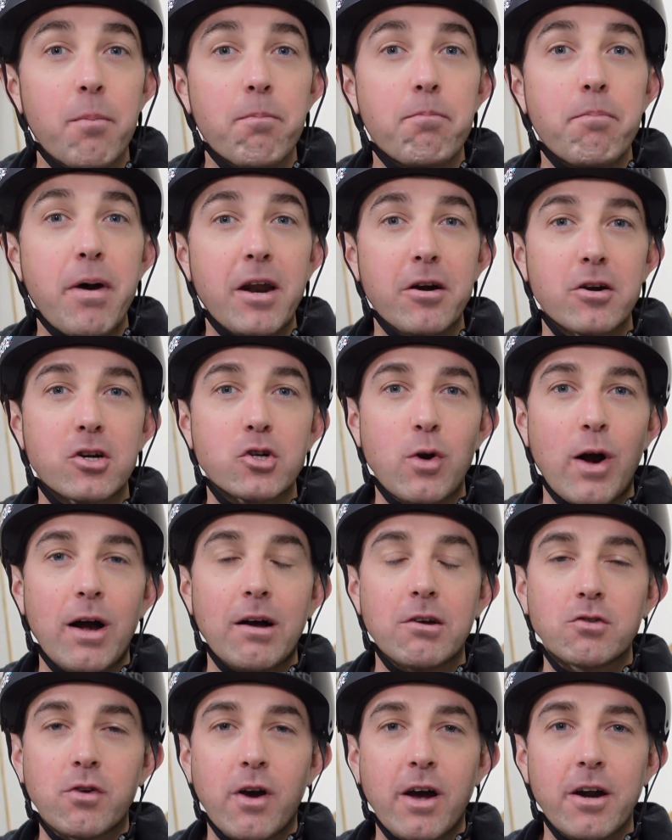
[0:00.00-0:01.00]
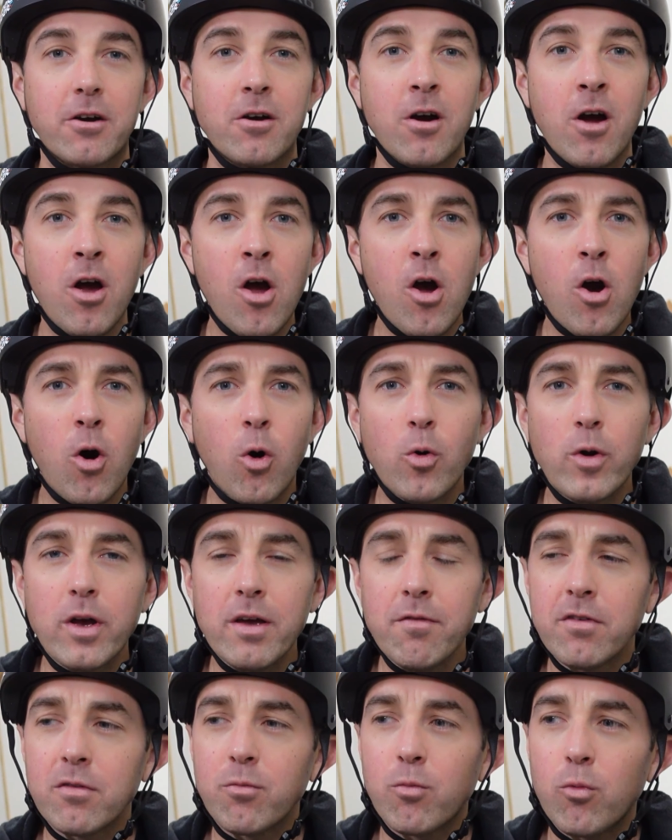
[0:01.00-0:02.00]
a better trials rider, or
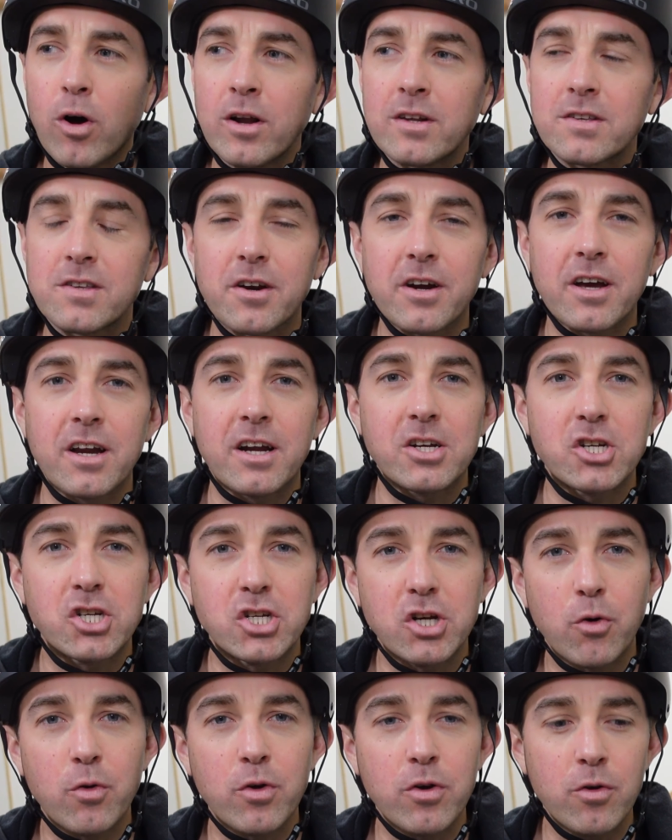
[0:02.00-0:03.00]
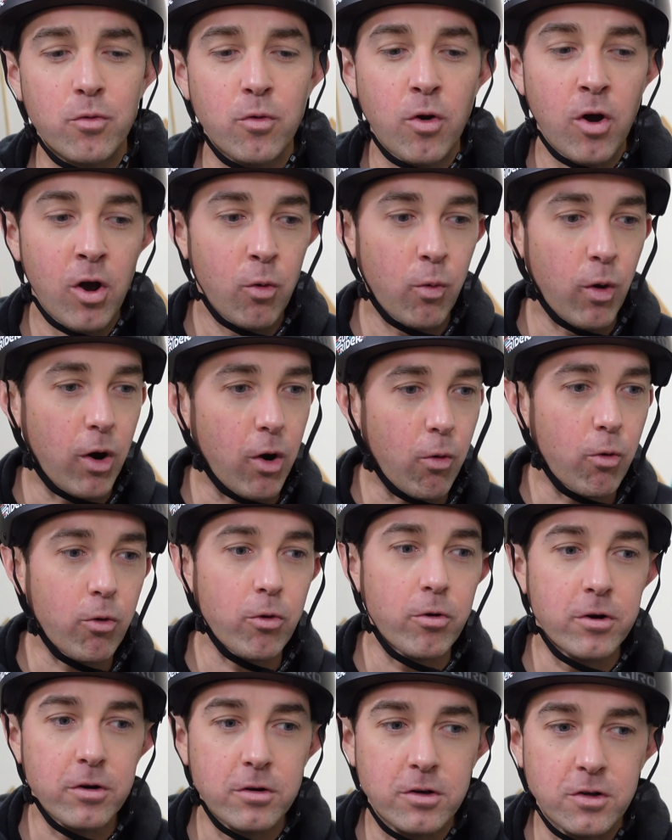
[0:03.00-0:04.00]
even ones that are gonna show you what
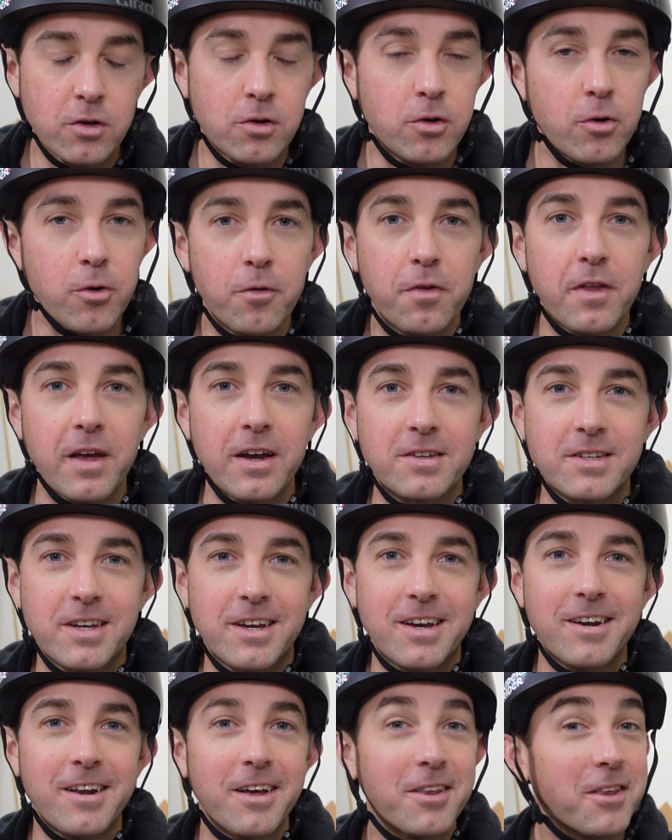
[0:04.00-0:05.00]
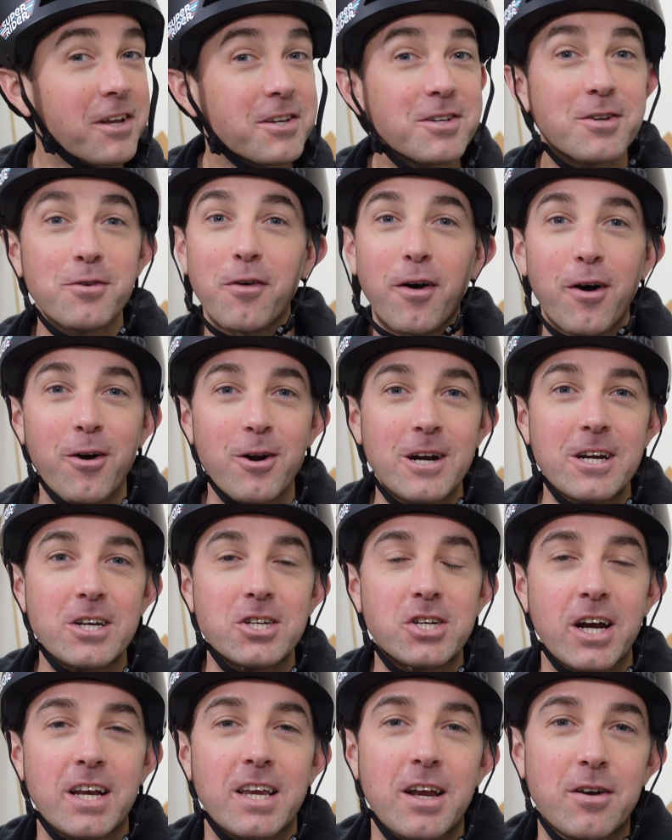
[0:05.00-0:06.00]
order to learn things in, unless you've already
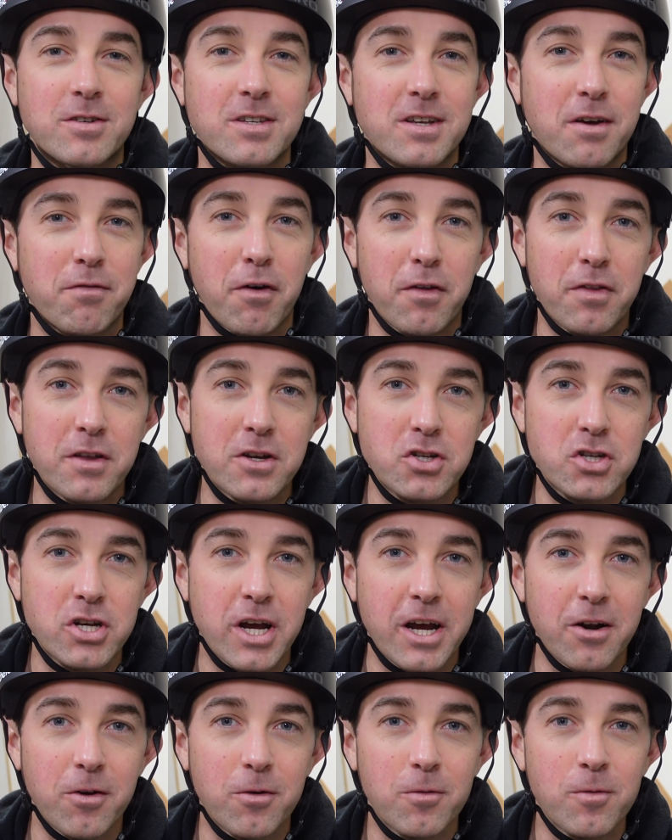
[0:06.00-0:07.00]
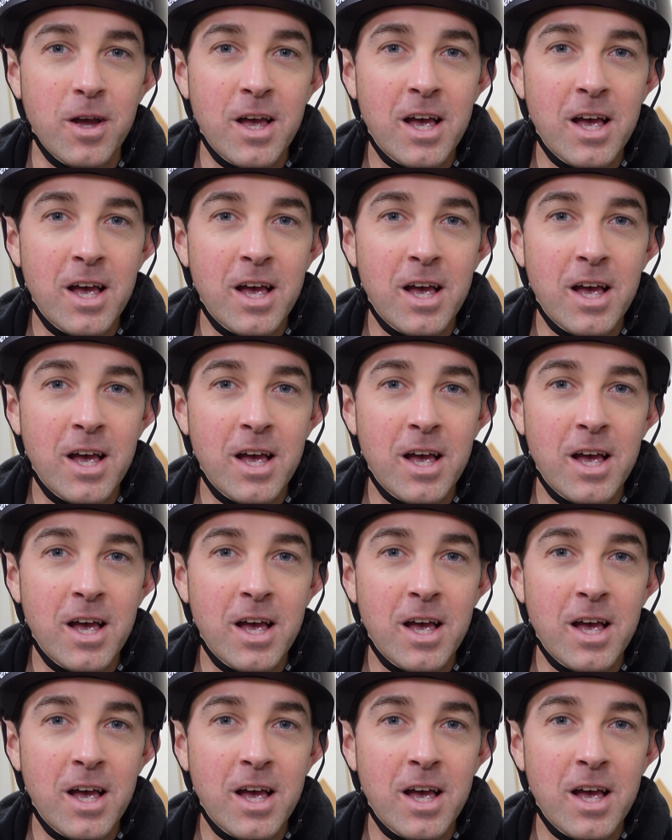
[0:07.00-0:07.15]
checked out stuff on this channel.